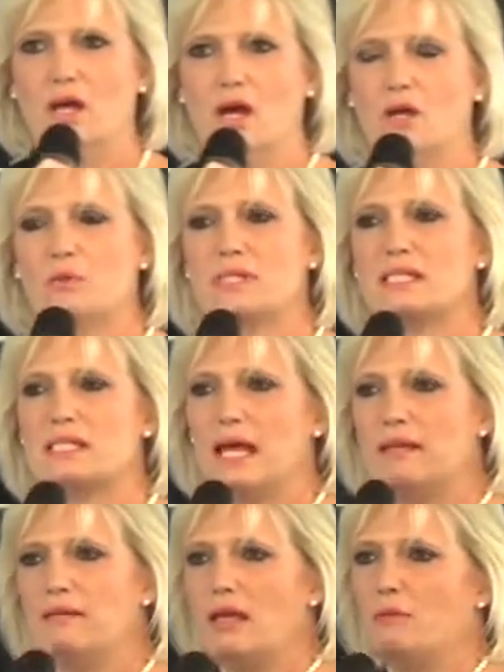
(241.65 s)
Who will
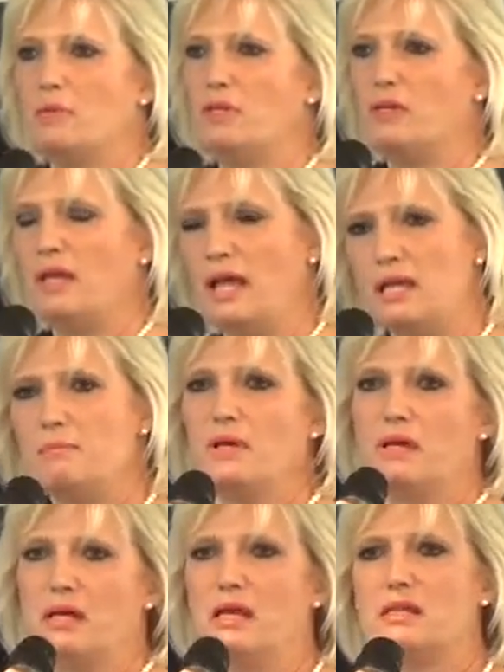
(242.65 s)
stand there when your
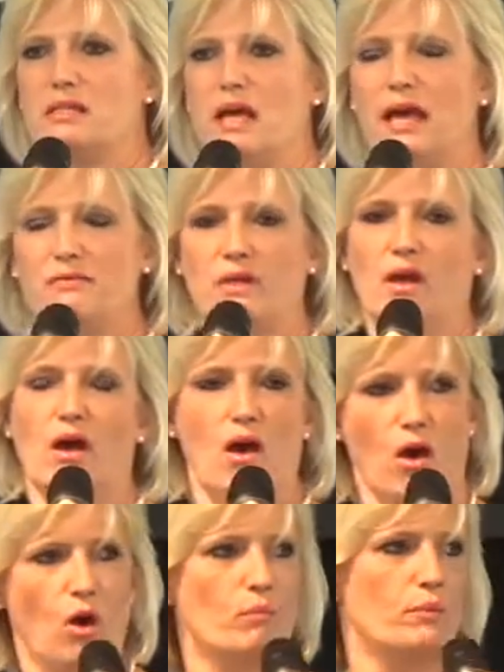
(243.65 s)
neighbor is having her
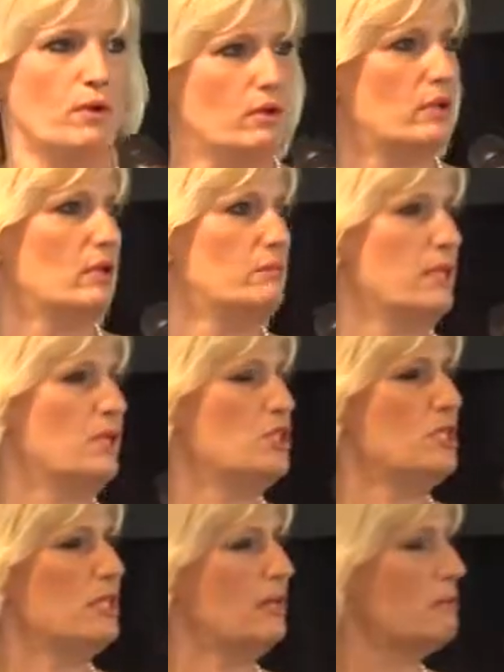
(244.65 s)
heart broken because
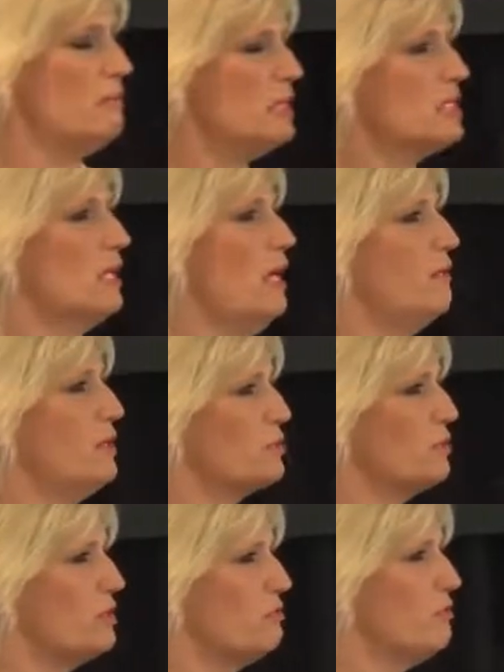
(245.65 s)
she's had a miscarriage
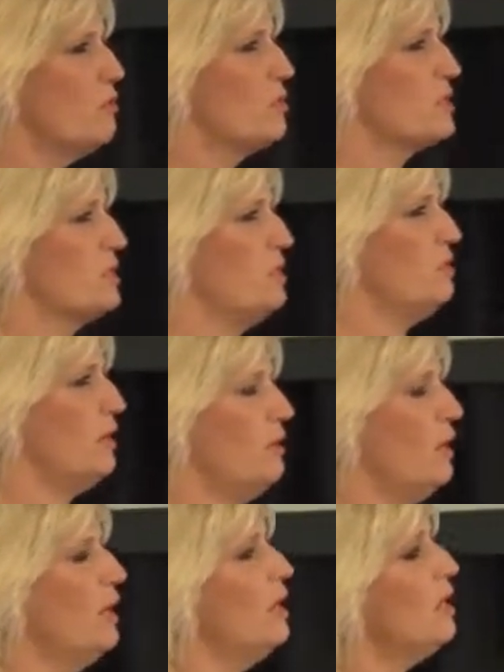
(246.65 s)
or a divorce, and you
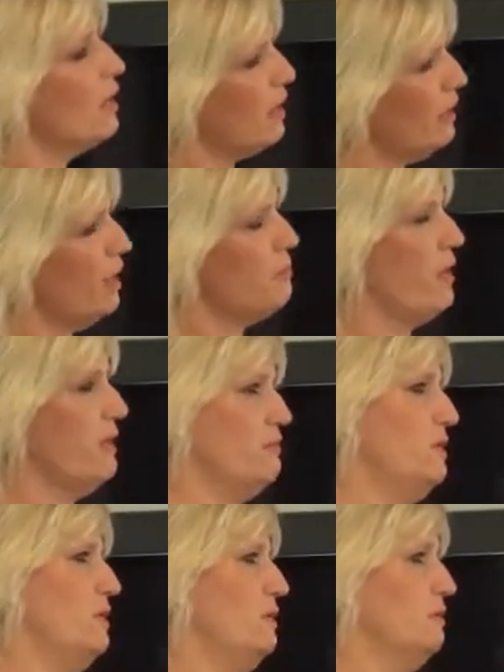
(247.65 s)
go, can I pray
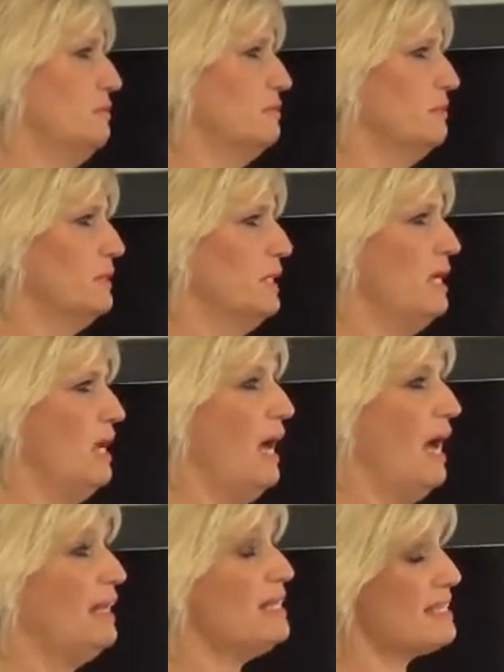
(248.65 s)
for you?
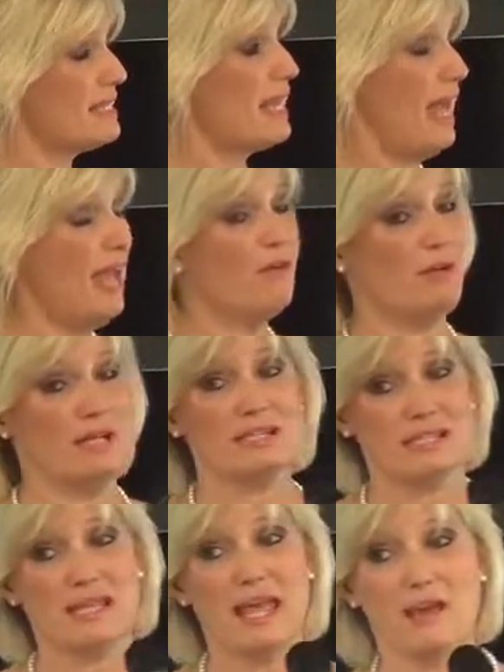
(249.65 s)
And it's scary, it's
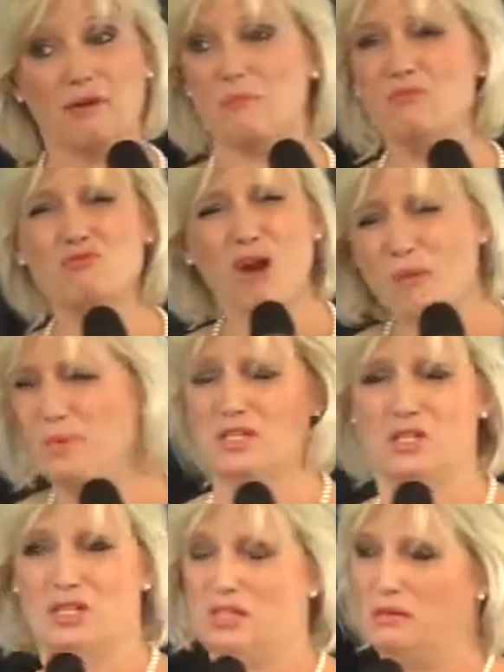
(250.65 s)
scary. I'm
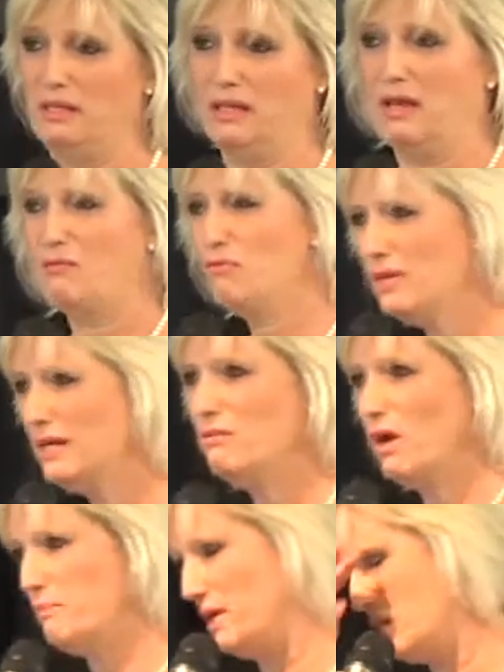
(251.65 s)
rubbish at doing that, really
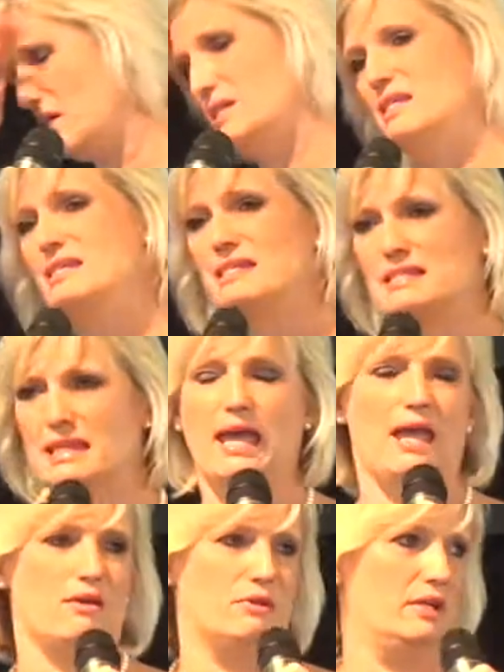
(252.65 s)
rubbish, because it's
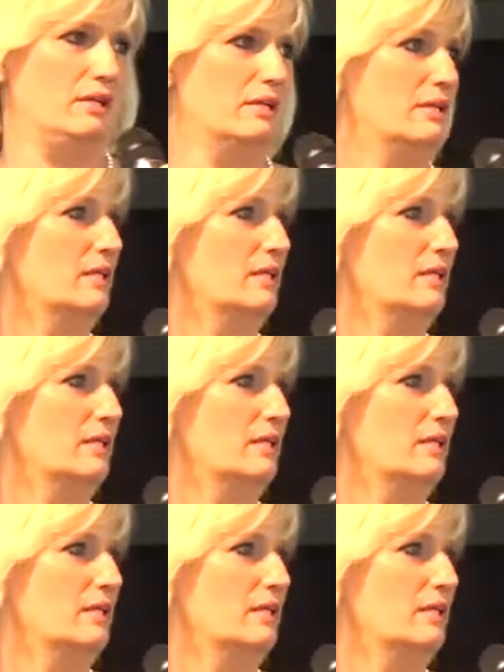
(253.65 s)
scary.